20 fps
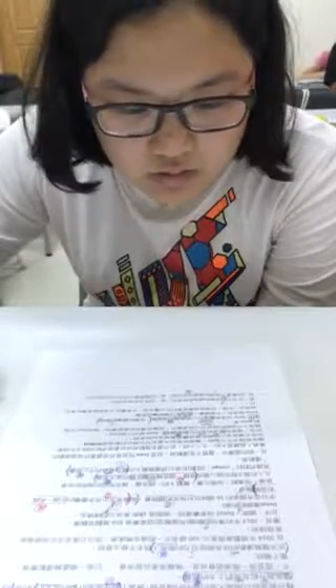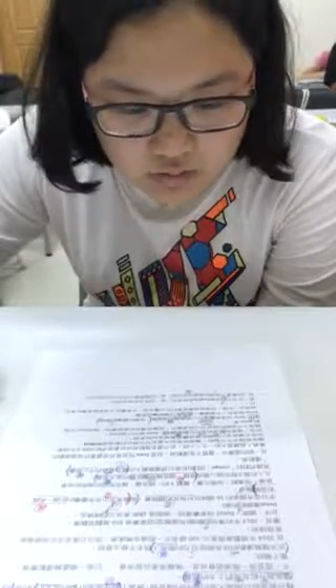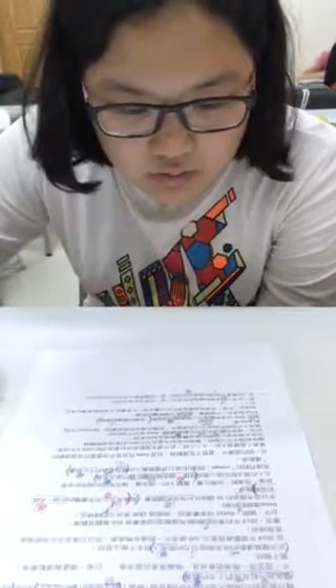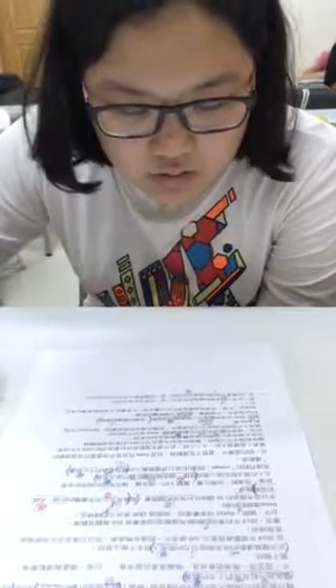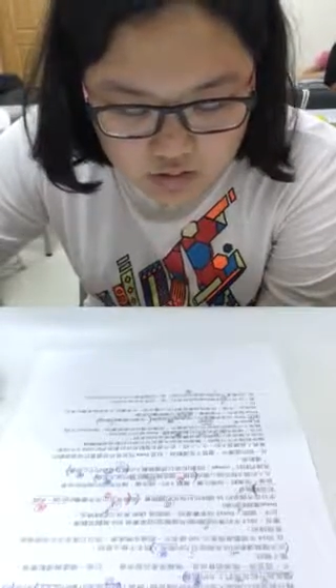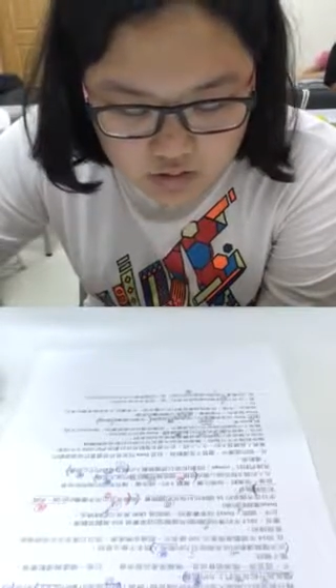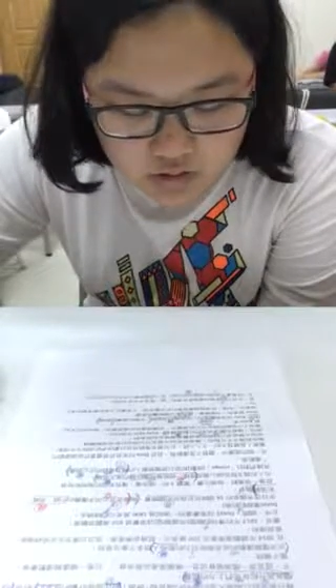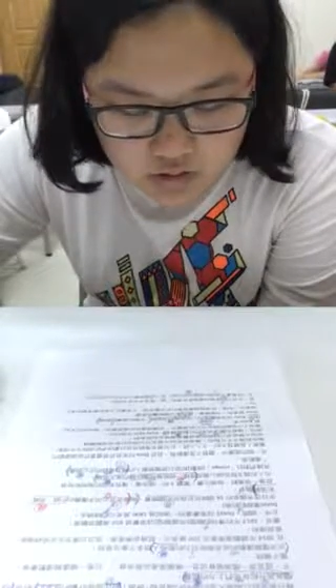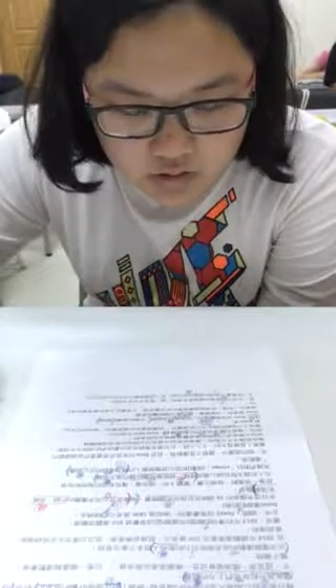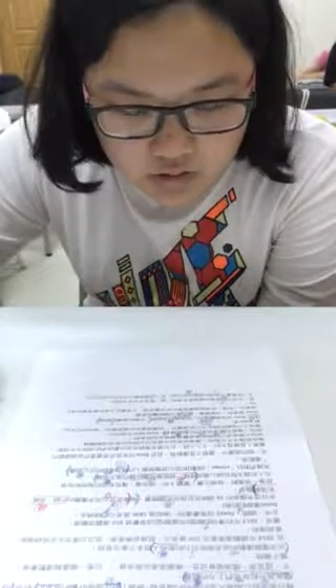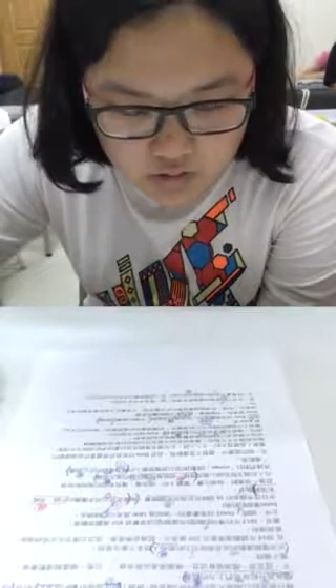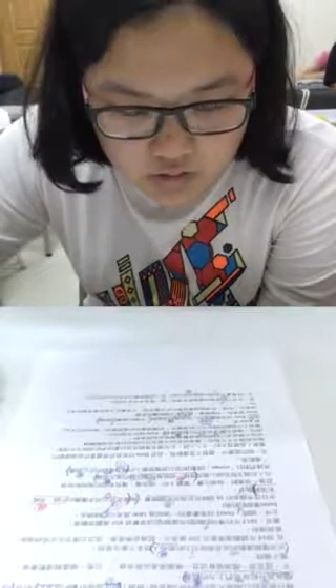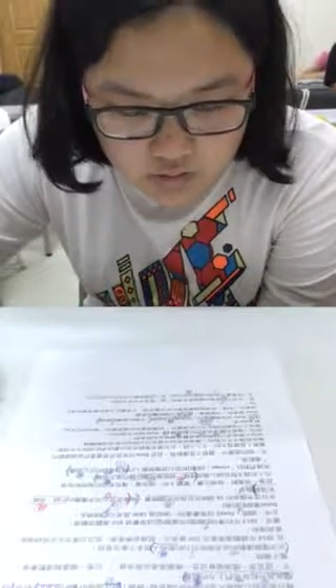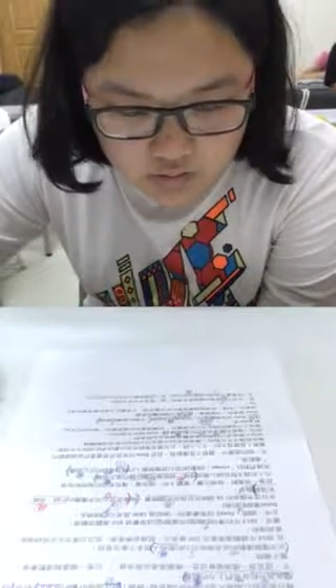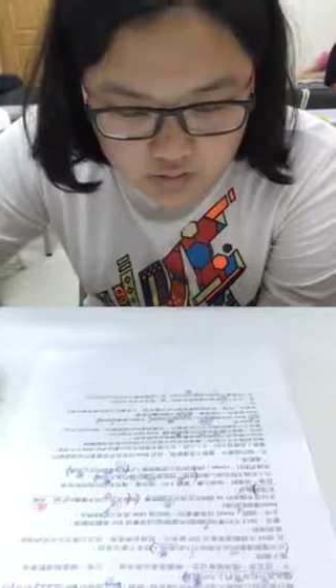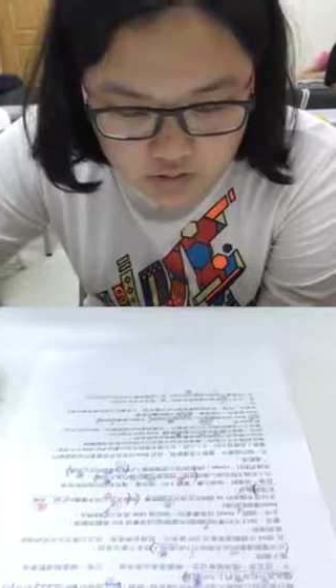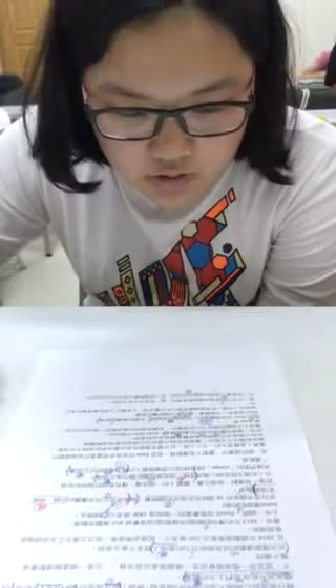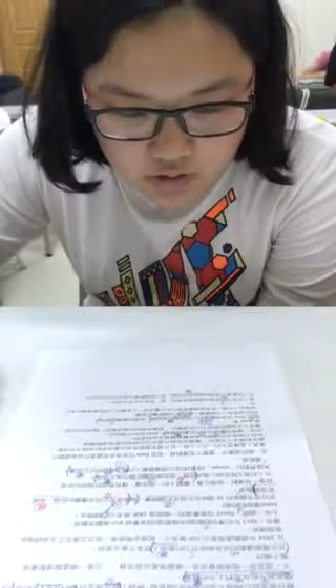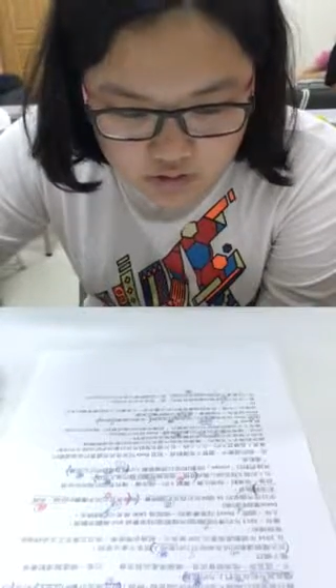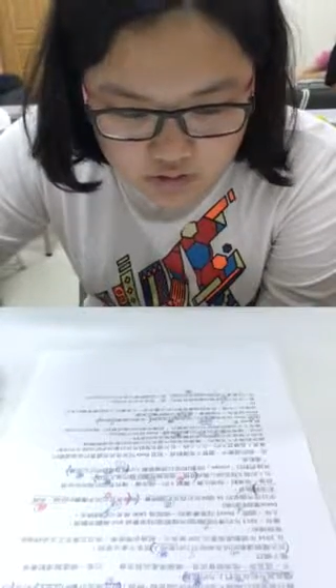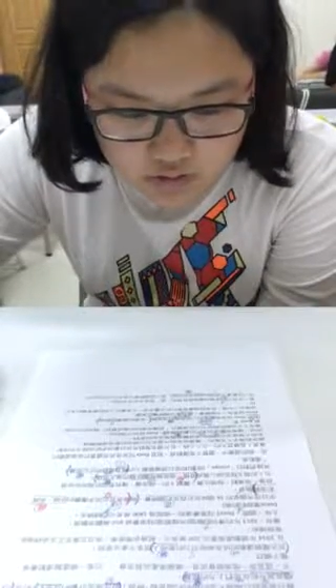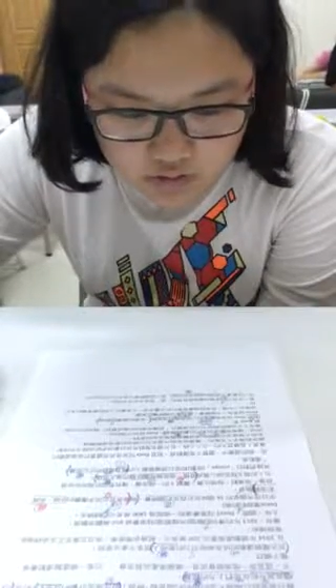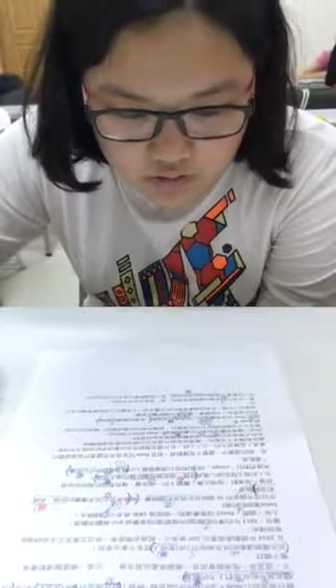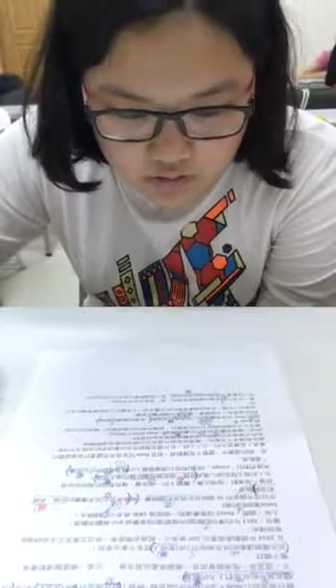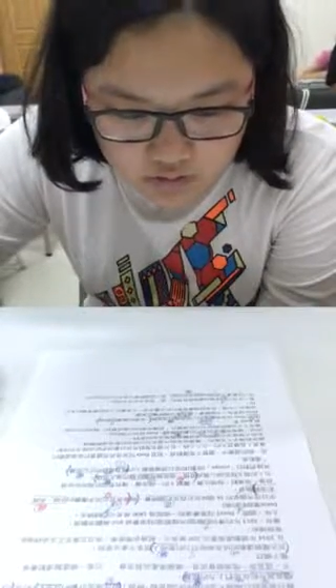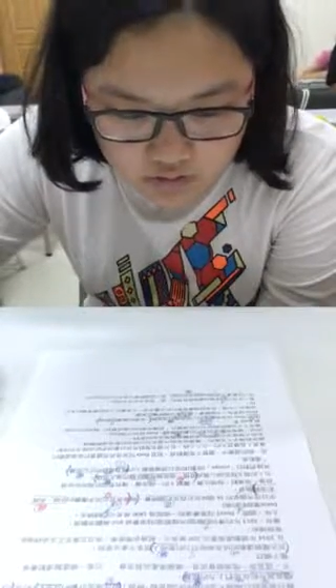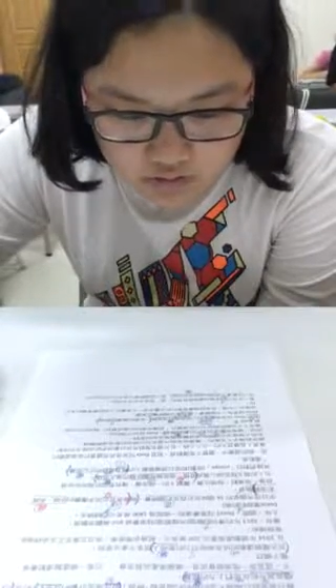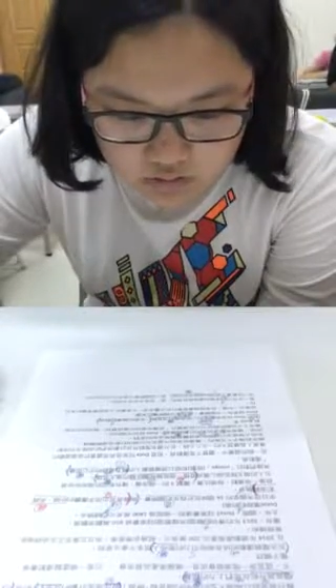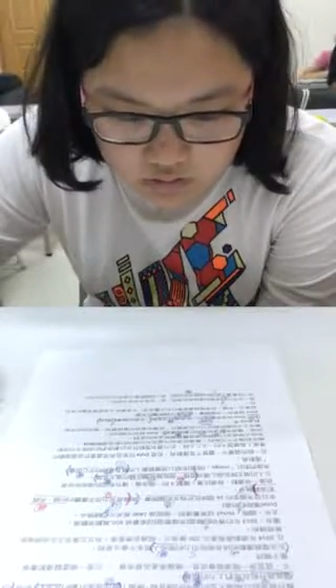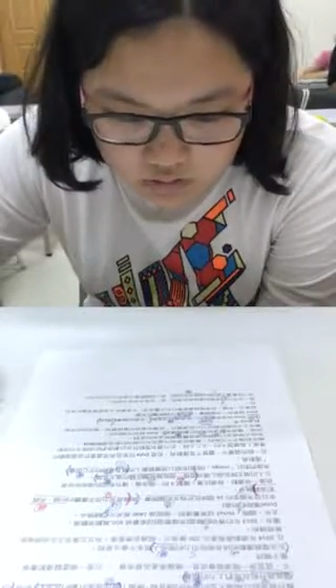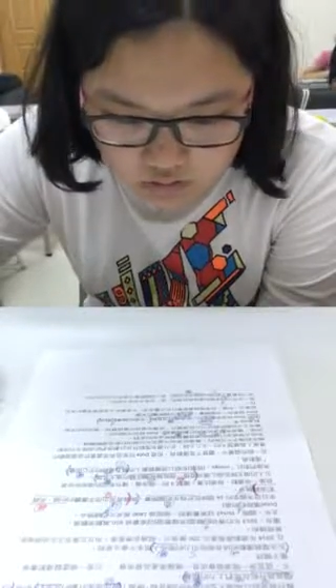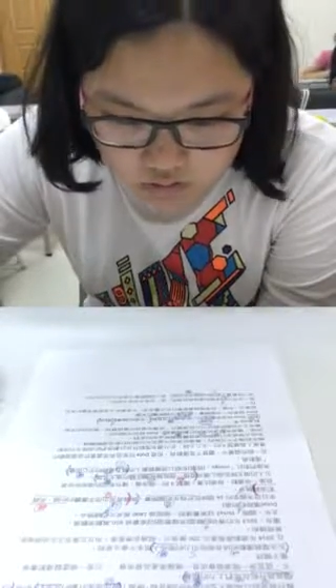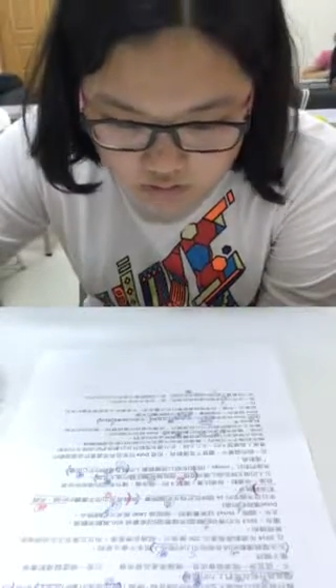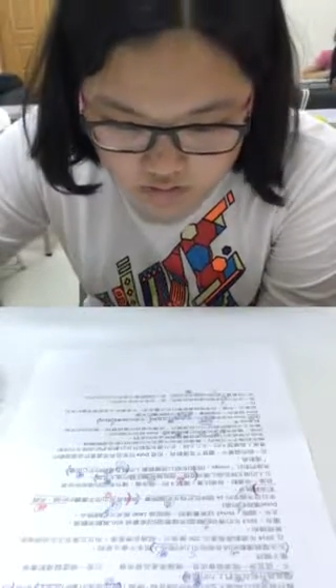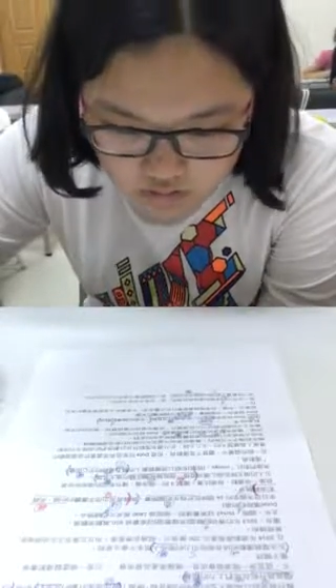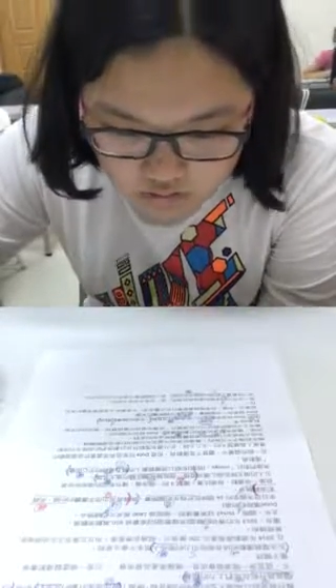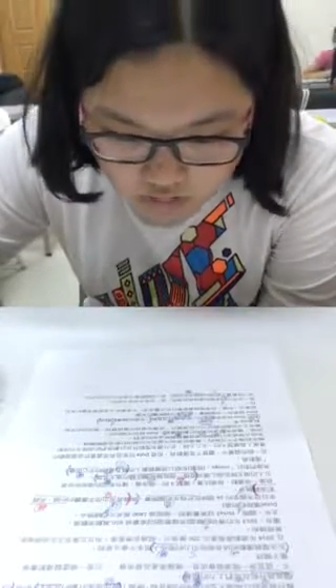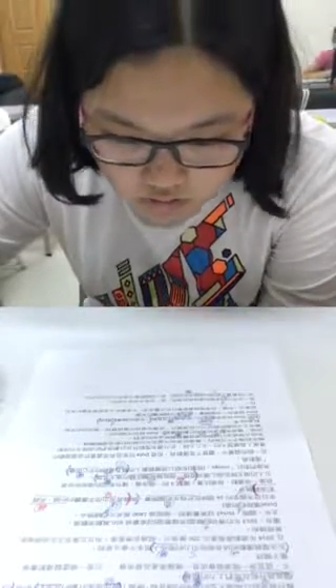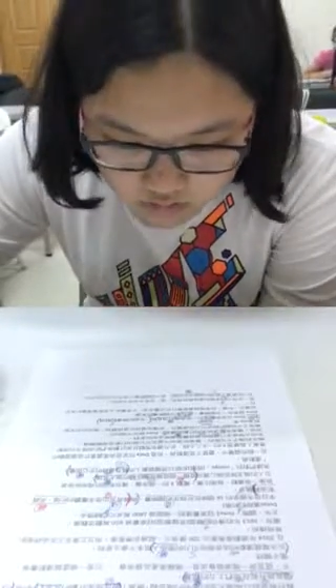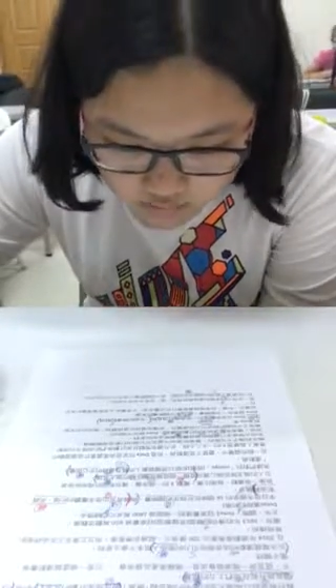Barely possible
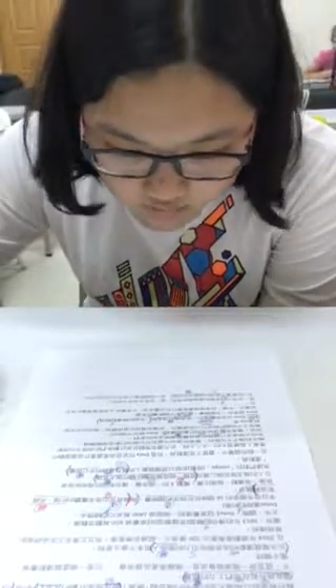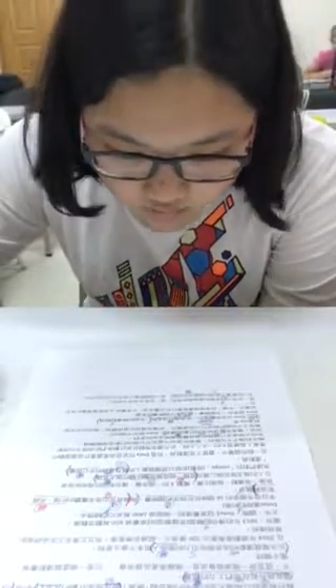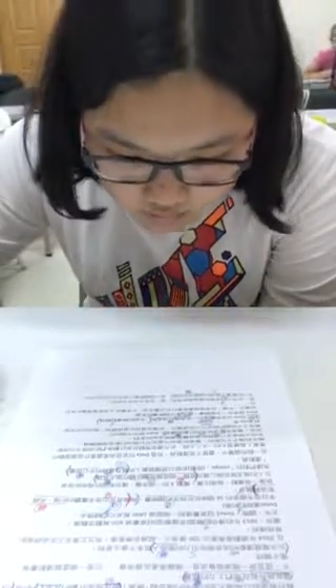a